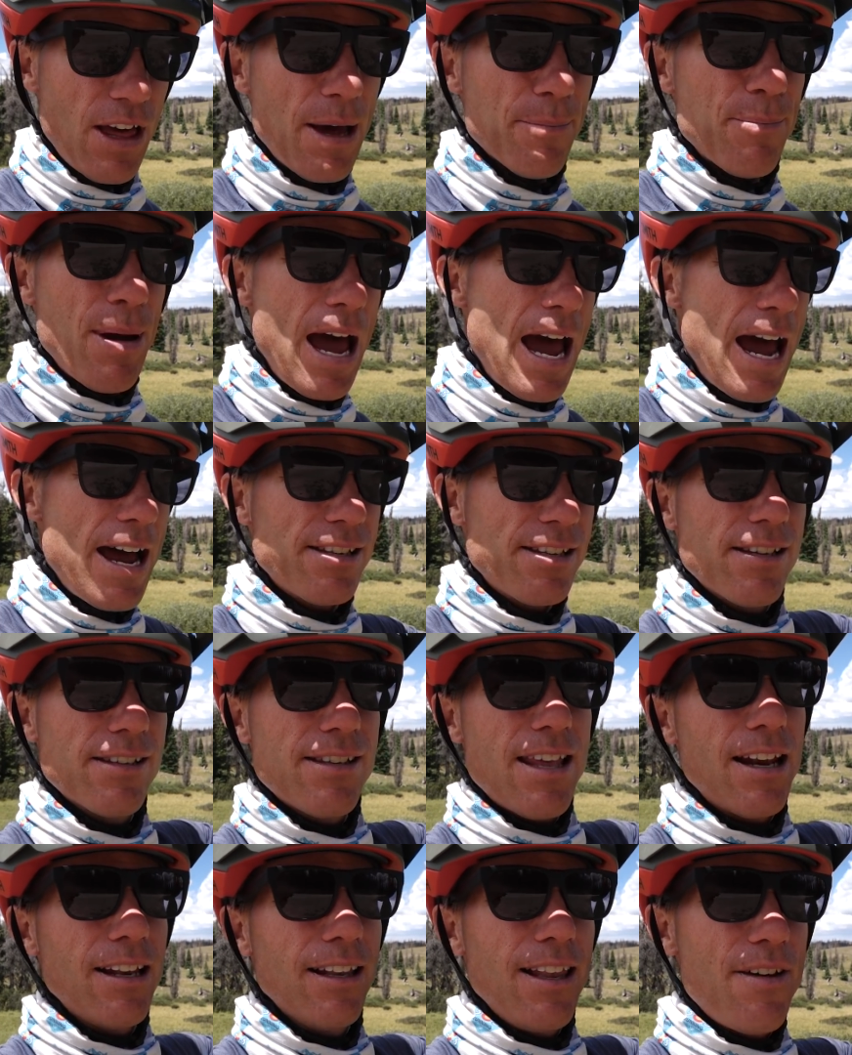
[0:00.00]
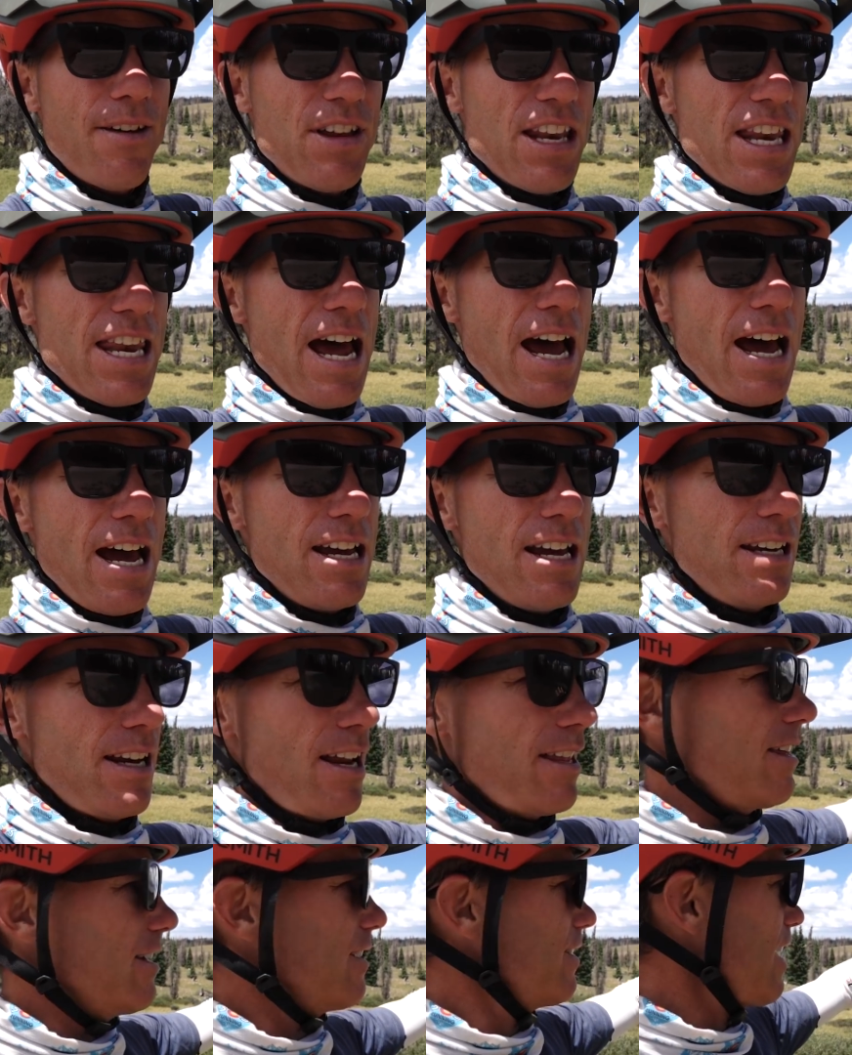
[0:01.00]
The pass is at 11.9, and
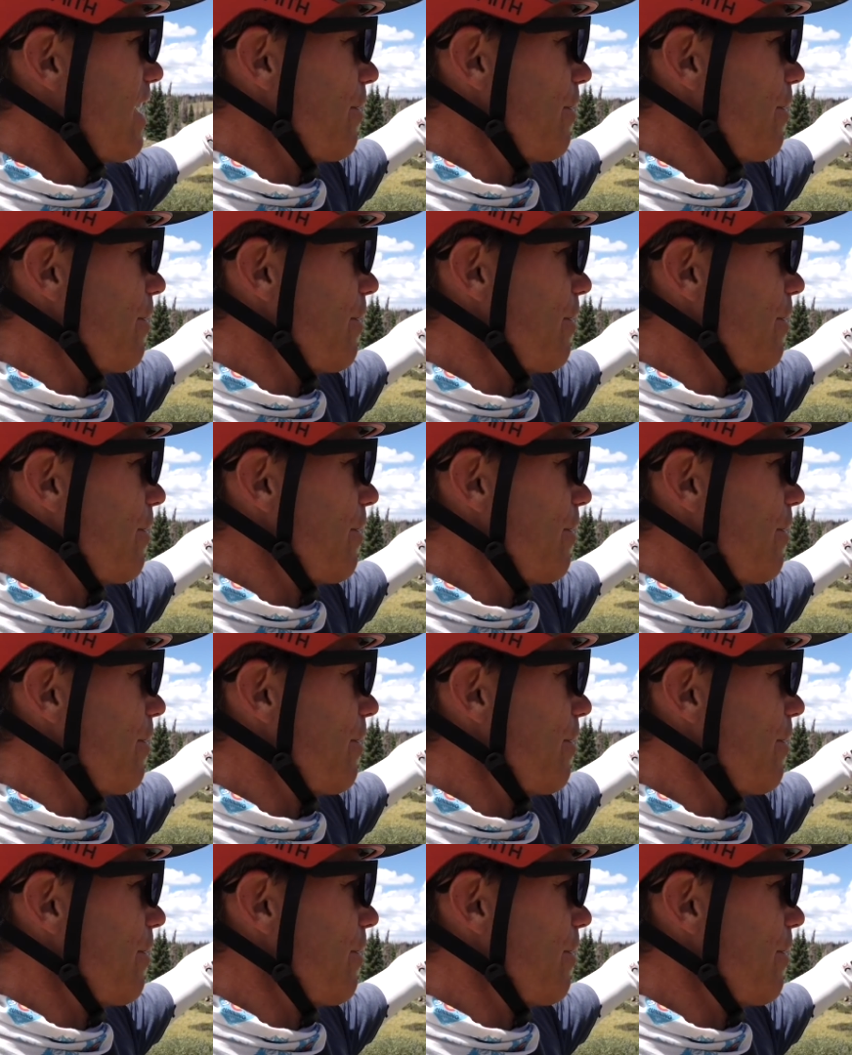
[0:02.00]
I think